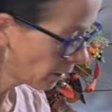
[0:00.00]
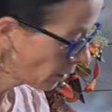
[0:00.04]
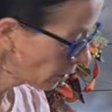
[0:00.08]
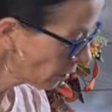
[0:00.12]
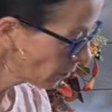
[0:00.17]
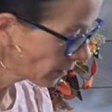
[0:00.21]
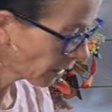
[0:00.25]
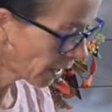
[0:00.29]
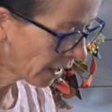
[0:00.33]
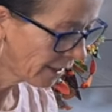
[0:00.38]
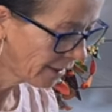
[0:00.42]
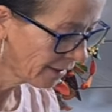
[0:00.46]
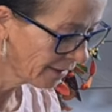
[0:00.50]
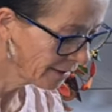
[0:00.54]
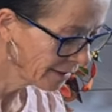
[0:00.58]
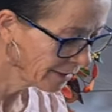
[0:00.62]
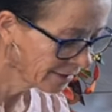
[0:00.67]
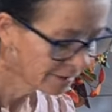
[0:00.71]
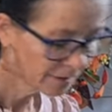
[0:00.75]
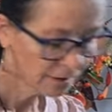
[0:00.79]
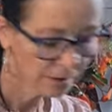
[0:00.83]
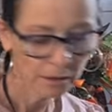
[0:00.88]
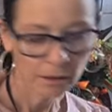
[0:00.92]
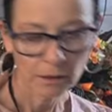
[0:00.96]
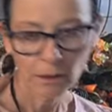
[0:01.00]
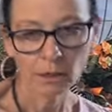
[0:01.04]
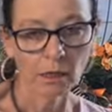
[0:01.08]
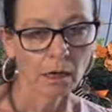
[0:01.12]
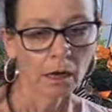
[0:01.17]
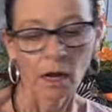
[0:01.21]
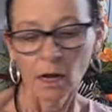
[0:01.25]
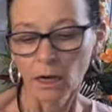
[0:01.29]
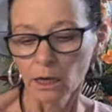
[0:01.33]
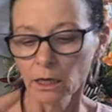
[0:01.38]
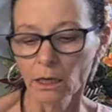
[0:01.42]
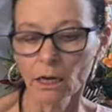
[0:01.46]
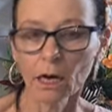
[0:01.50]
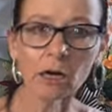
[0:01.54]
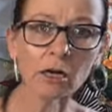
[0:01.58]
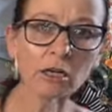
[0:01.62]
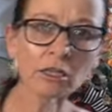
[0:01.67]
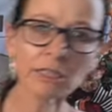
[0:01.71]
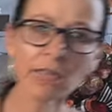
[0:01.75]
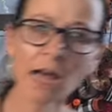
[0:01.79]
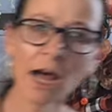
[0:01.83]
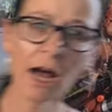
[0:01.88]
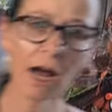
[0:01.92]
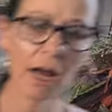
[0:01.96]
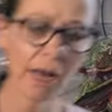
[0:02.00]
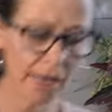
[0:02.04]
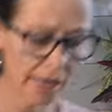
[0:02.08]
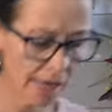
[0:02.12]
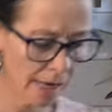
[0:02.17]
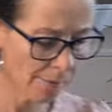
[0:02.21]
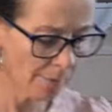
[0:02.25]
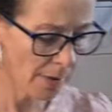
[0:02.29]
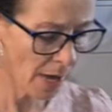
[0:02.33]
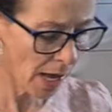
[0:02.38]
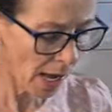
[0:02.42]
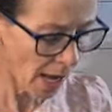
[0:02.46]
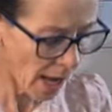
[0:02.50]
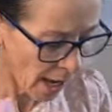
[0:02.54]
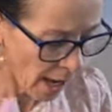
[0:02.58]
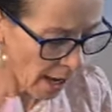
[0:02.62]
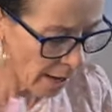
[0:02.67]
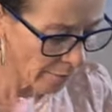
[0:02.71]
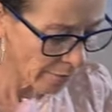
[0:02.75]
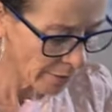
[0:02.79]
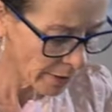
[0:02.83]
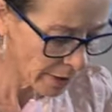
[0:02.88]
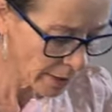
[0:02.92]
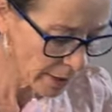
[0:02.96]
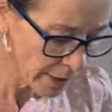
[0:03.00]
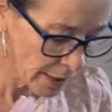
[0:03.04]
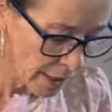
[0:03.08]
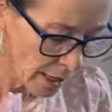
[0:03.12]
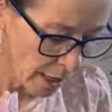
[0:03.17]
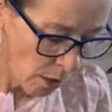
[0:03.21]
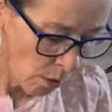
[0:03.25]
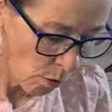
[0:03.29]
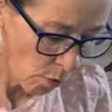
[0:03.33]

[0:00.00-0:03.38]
Oh my God, I am having